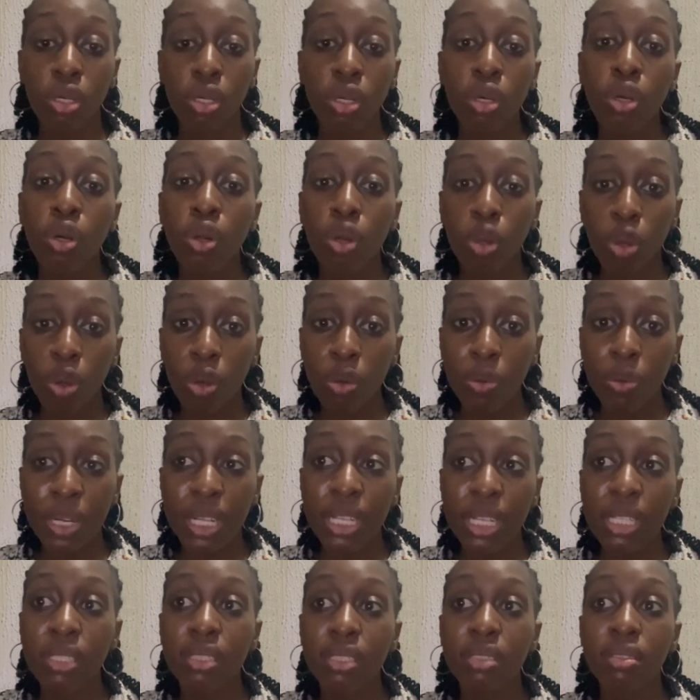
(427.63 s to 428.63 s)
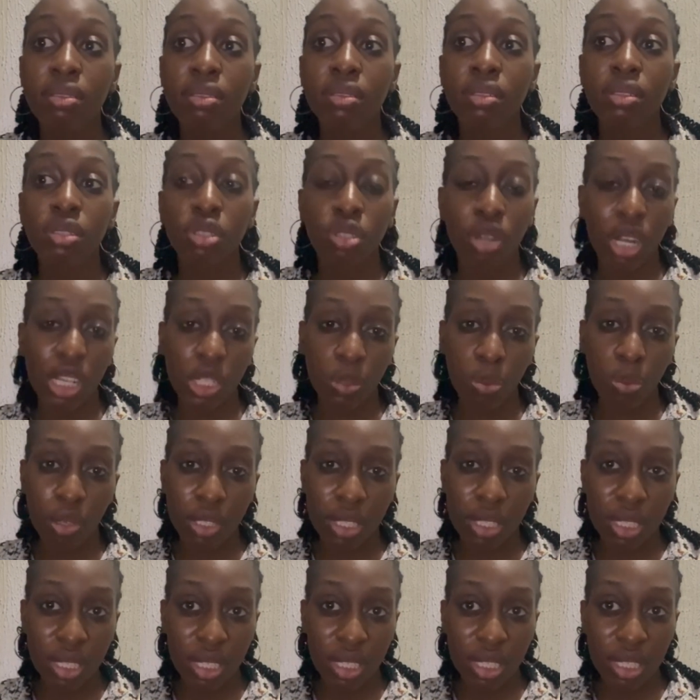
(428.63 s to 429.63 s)
chlorine transport
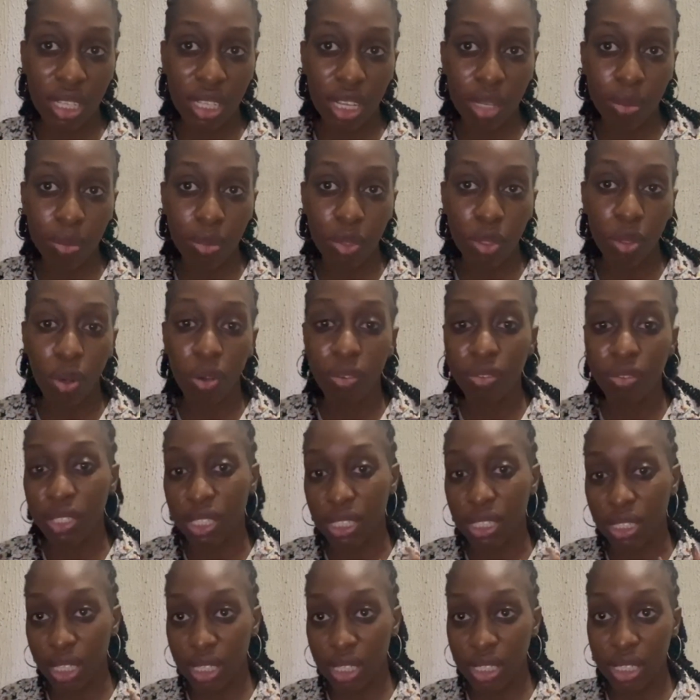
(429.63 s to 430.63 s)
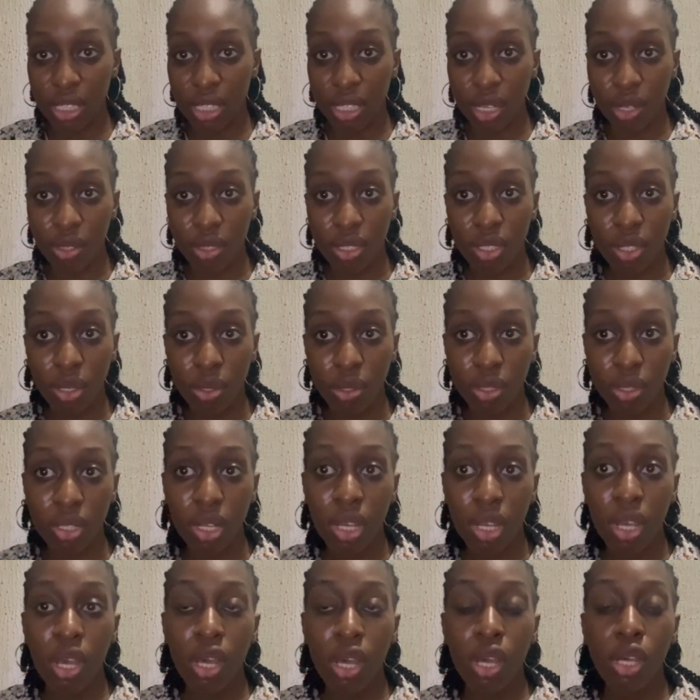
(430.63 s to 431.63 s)
systems of the intestinal cells.
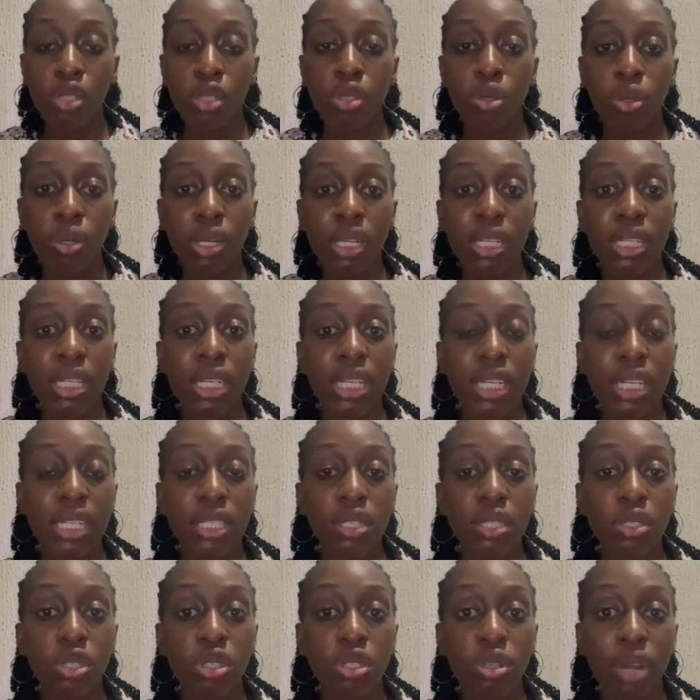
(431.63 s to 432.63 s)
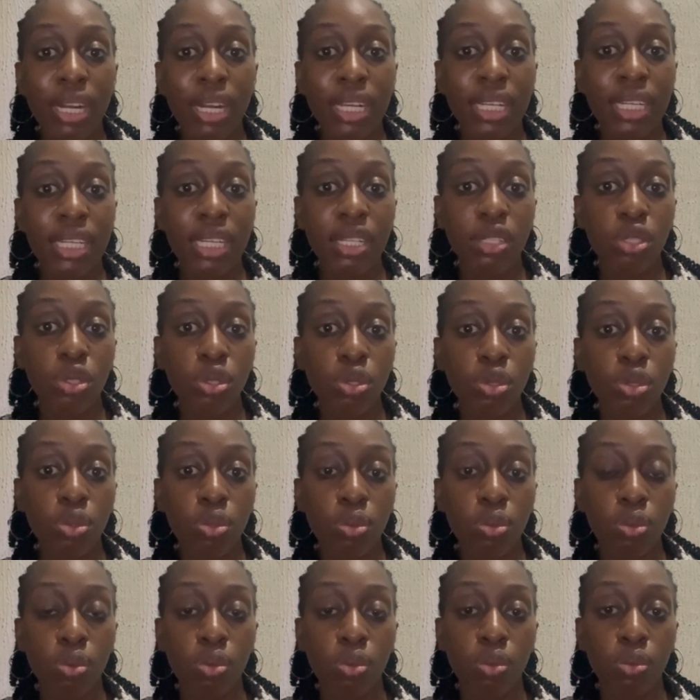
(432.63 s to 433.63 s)
So it usually leads
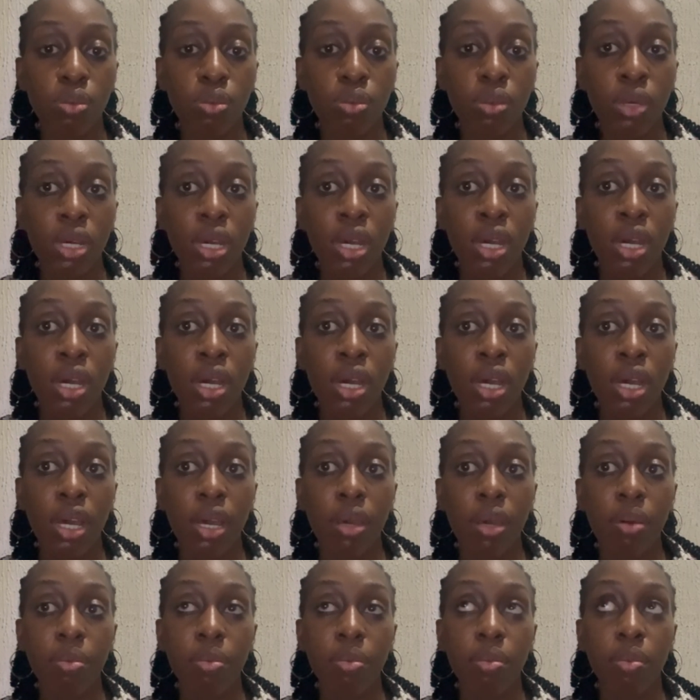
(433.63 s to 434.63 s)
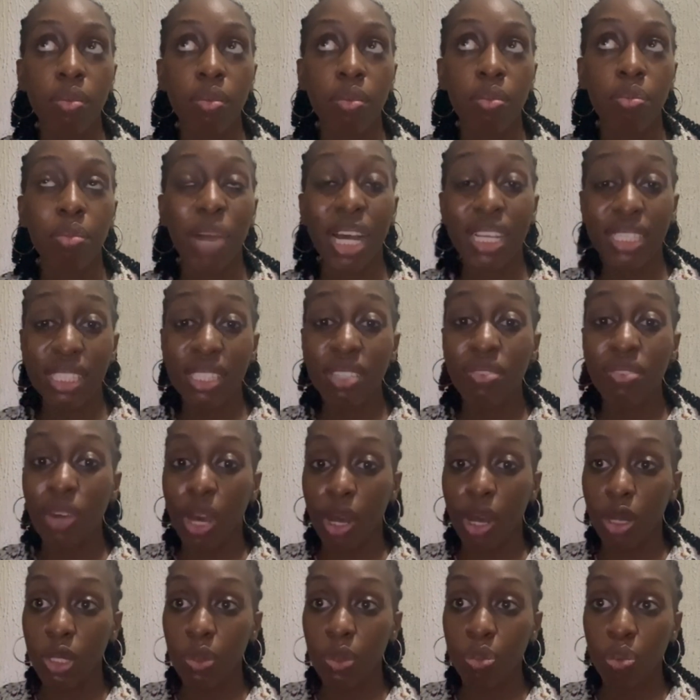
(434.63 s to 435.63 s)
to massive
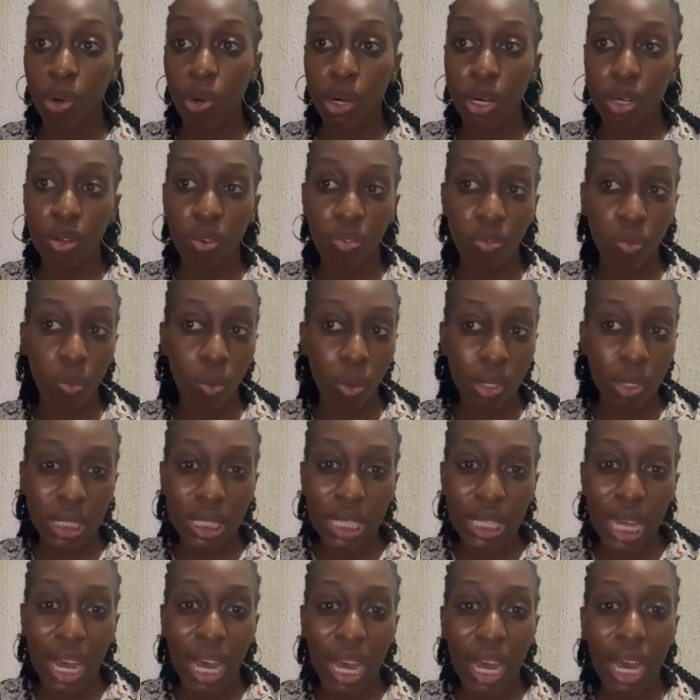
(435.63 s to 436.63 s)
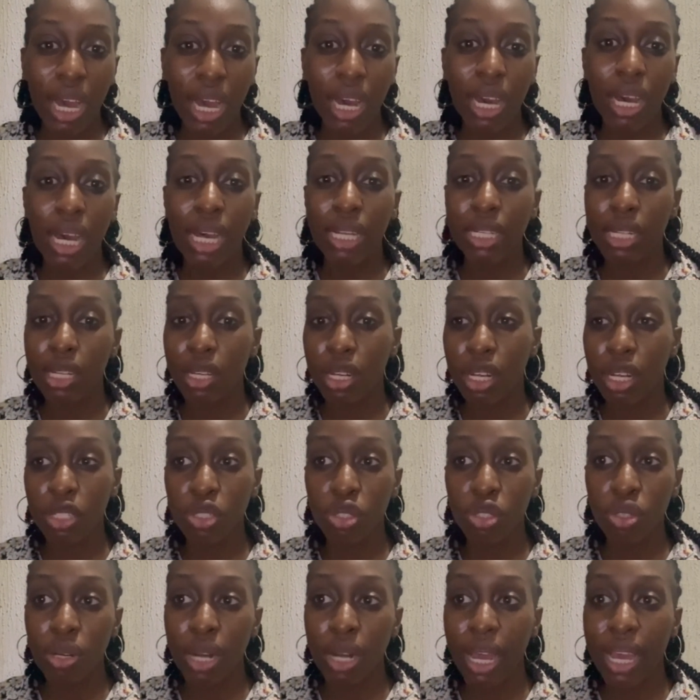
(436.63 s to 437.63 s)
outpouring of water and
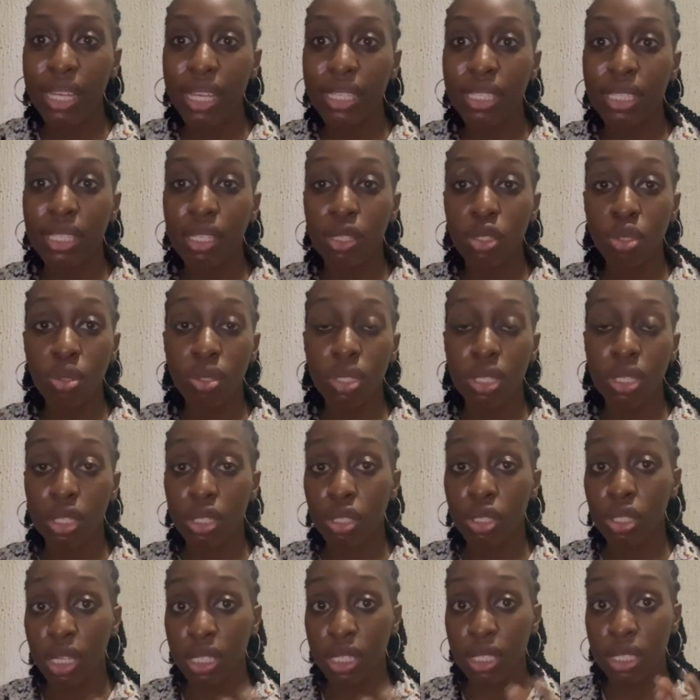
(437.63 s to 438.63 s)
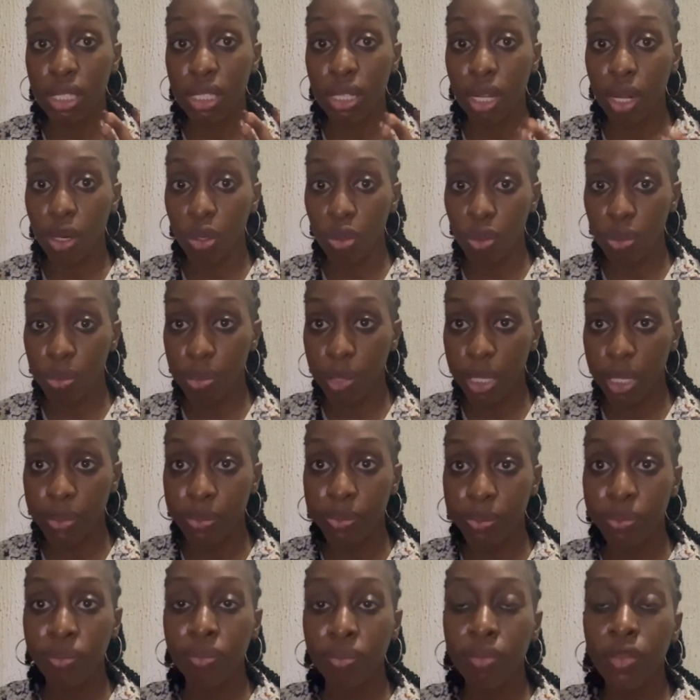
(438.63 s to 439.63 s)
electrolytes into the intestinal lumen.
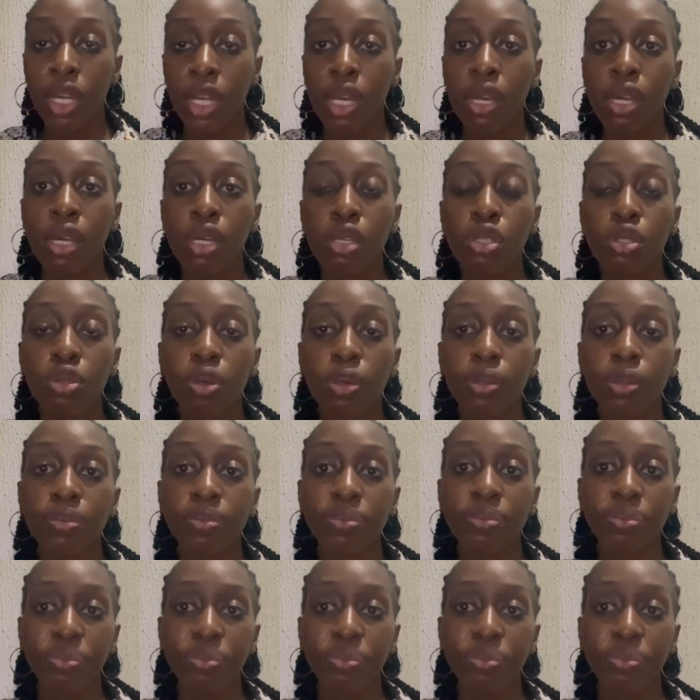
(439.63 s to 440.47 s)
So